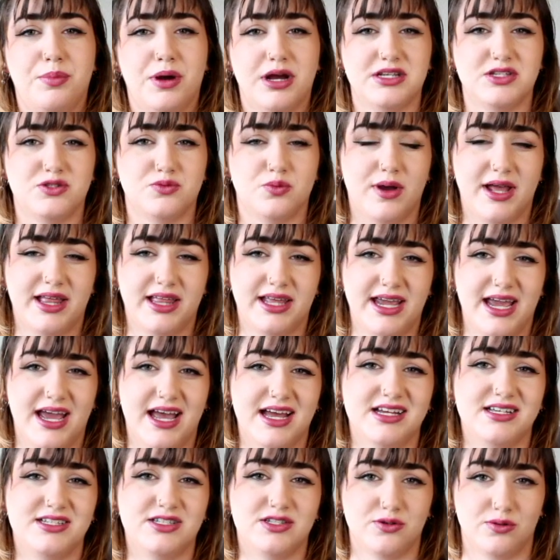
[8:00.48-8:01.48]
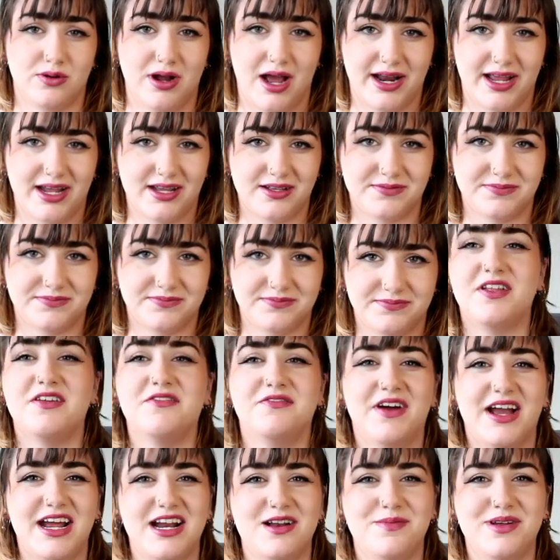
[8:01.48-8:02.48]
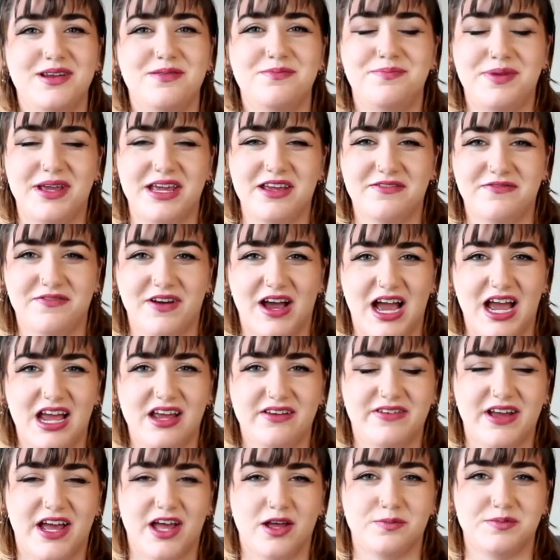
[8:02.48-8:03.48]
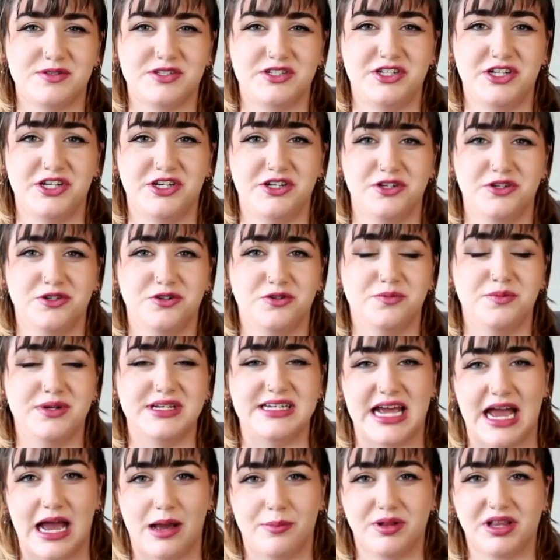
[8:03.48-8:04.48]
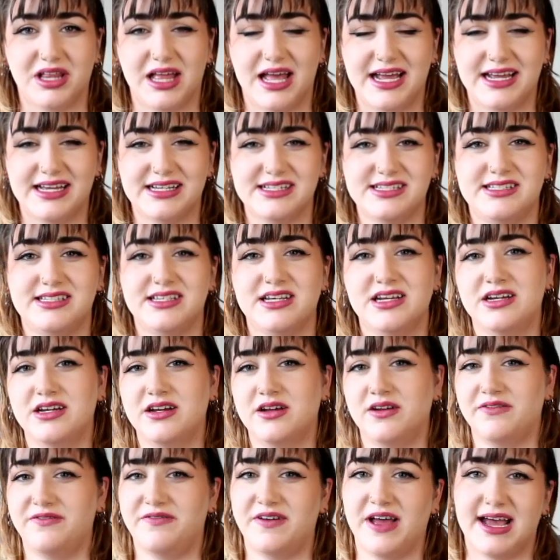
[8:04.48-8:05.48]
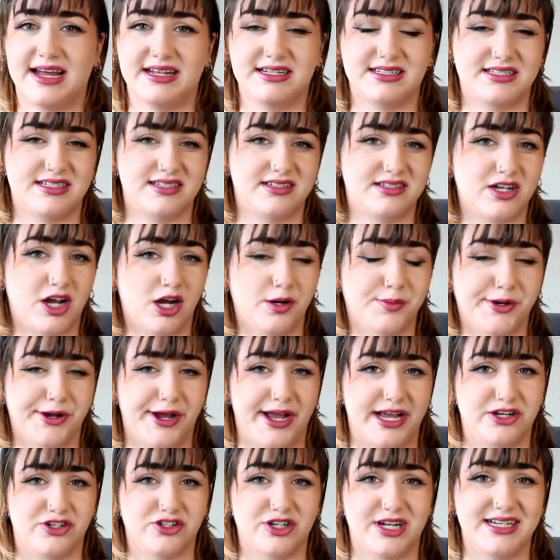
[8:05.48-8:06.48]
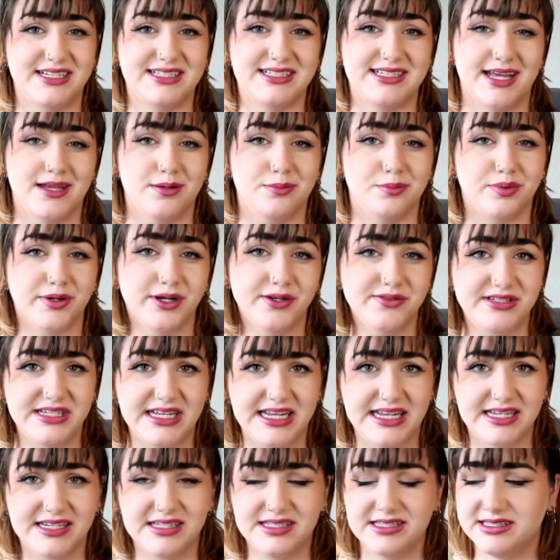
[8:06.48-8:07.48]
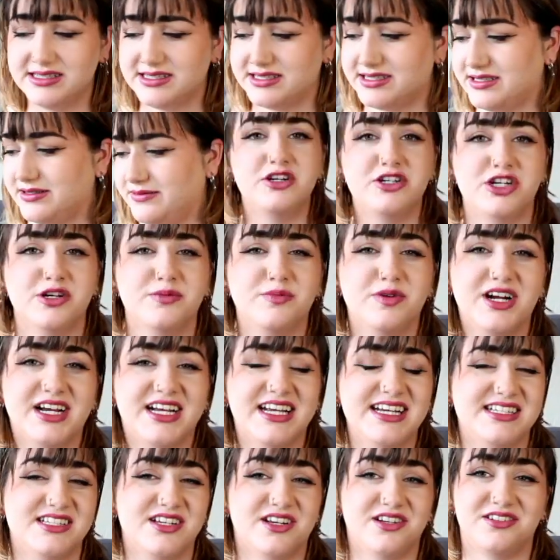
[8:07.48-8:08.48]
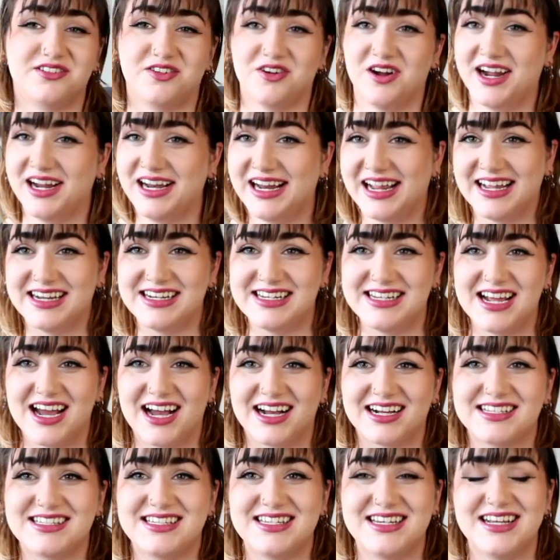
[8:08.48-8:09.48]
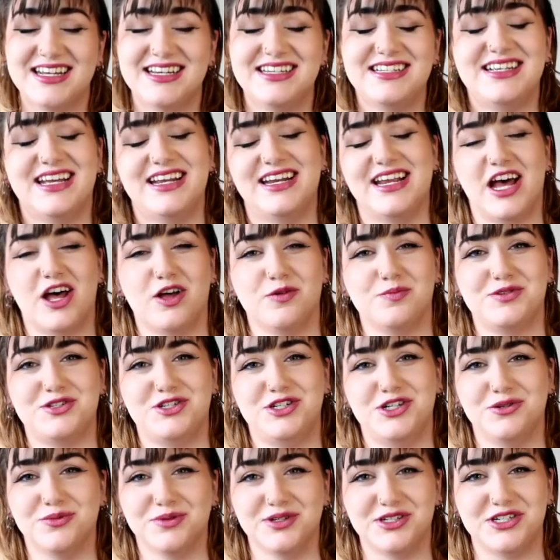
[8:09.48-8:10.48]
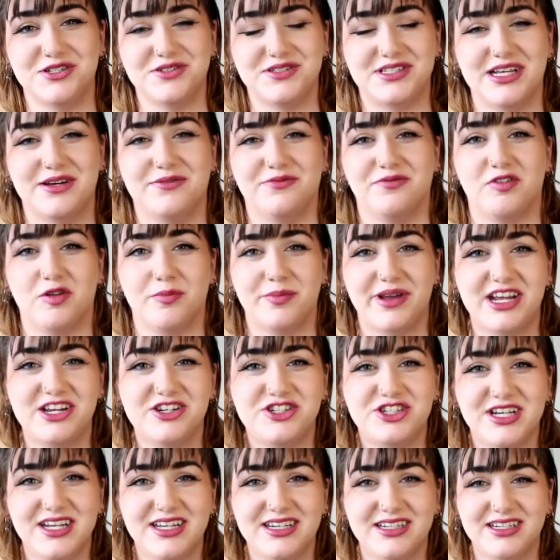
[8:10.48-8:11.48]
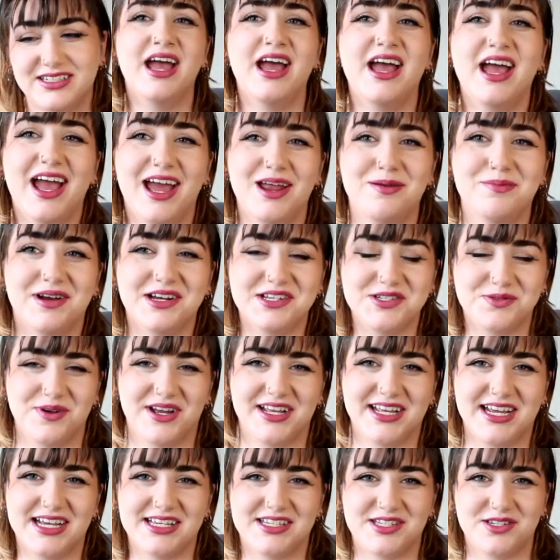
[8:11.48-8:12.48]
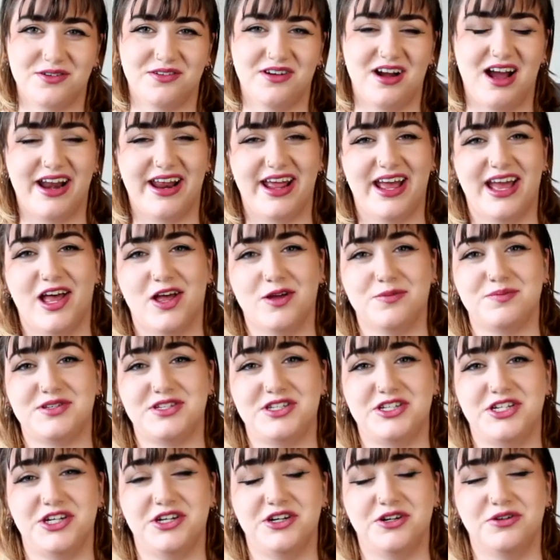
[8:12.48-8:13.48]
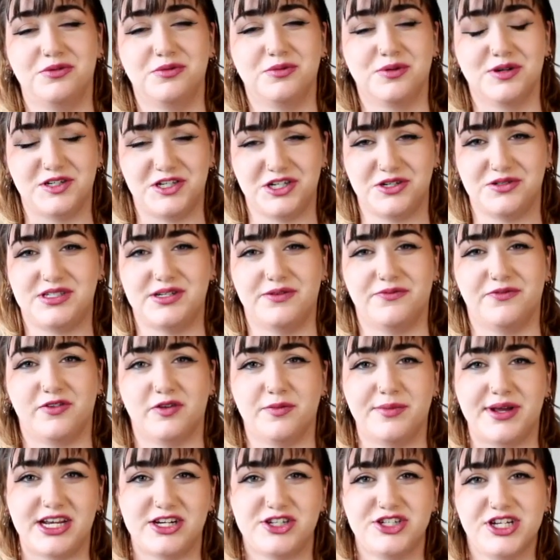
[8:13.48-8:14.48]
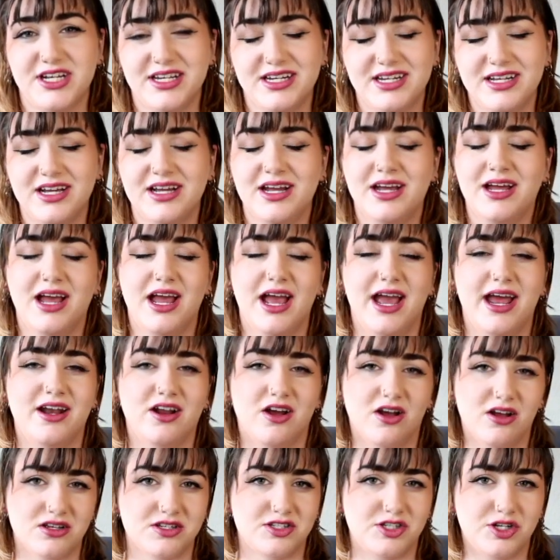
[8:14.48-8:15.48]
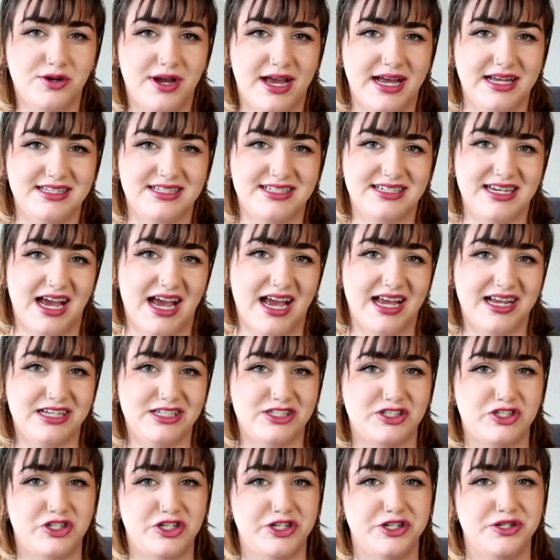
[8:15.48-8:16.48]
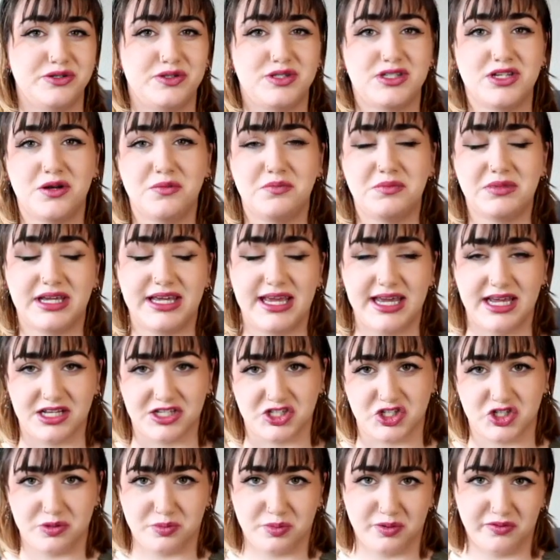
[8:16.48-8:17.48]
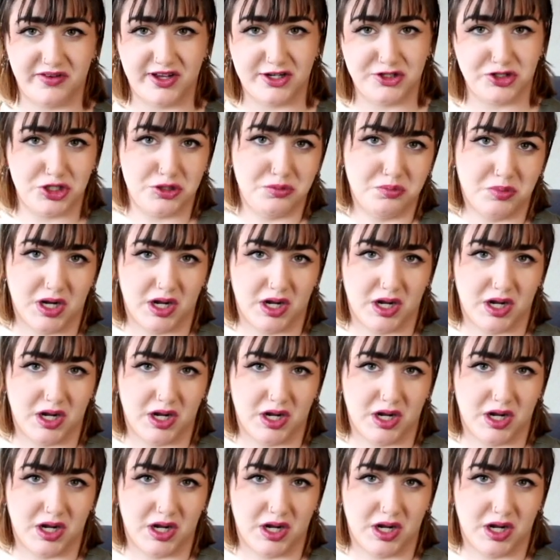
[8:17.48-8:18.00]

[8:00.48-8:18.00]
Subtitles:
Boswellia serrata. Vitamin B5 helps to metabolize fats, carbohydrates, and proteins. Turmeric is a great antioxidant and helps to reduce inflammation. And Boswellia serrata helps to reduce inflammation and also has ties to some cancer prevention